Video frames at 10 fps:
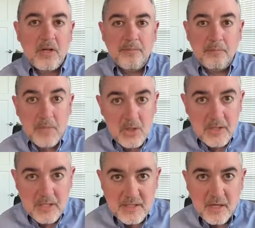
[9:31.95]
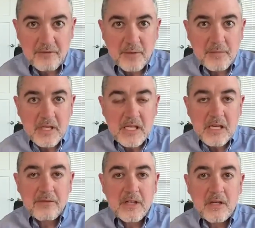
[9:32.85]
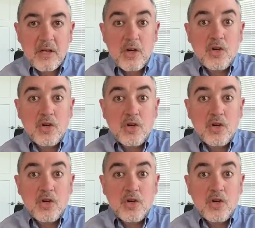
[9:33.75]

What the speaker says: millions of them giving